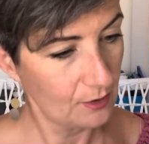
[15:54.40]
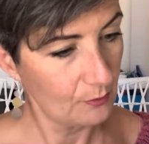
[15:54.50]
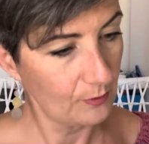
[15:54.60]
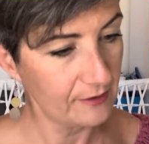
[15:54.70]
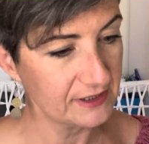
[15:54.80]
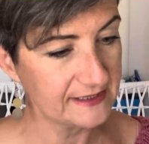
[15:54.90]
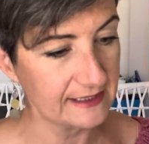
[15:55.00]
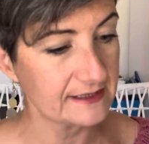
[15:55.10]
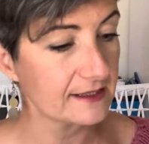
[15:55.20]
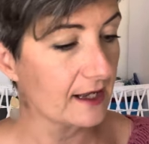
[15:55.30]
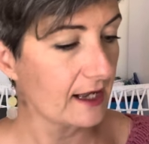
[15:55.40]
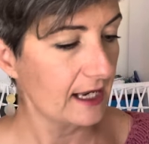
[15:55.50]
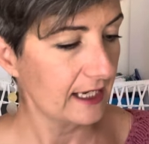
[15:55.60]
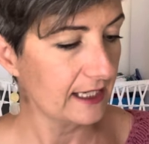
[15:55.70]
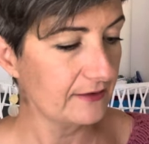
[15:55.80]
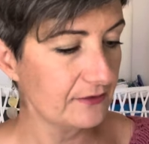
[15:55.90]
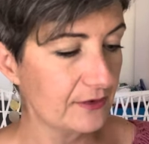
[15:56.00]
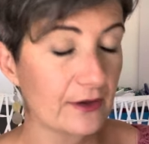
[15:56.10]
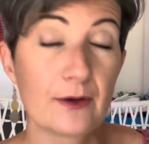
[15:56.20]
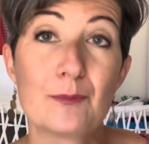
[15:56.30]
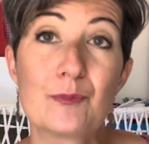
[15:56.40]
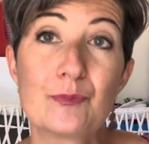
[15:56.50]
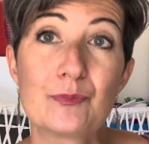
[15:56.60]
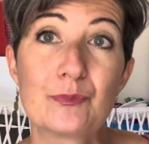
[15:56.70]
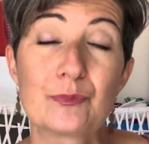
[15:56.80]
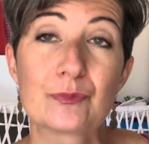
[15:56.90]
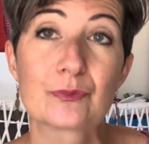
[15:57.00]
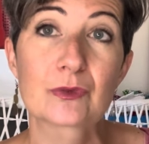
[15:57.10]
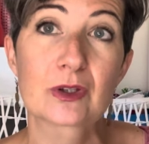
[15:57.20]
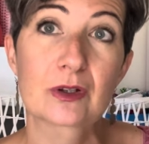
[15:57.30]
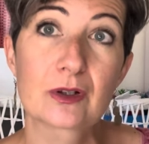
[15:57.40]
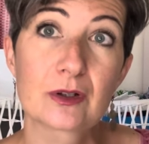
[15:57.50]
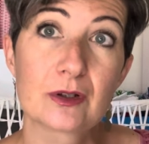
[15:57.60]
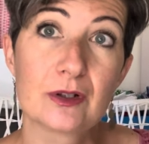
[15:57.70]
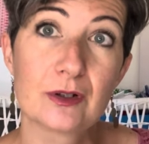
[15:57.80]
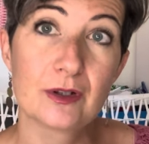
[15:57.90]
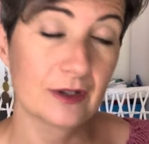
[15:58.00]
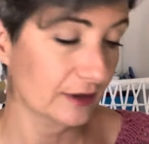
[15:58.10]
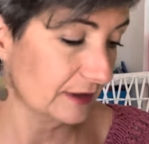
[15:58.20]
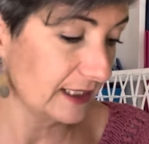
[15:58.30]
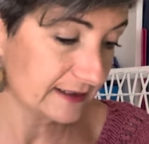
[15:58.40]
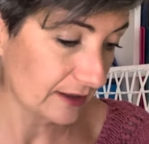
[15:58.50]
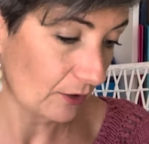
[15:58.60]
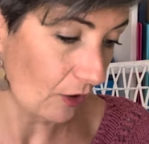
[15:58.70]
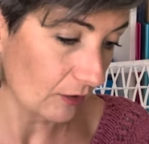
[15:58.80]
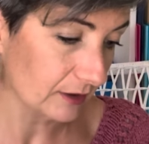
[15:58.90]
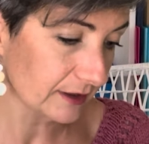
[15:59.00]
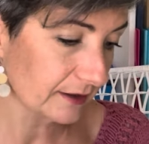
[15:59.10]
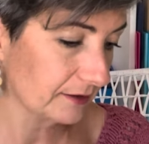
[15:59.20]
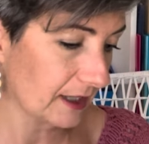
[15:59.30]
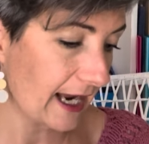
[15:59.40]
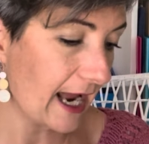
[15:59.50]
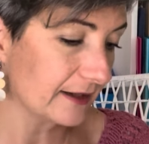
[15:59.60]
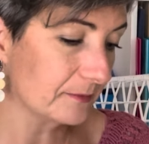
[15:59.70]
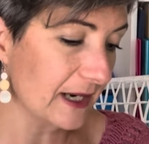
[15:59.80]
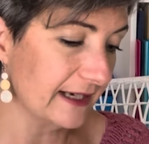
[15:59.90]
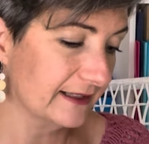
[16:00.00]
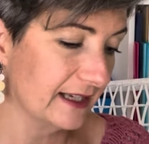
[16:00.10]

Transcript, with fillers: where is it? In the, um, Knit-along handmade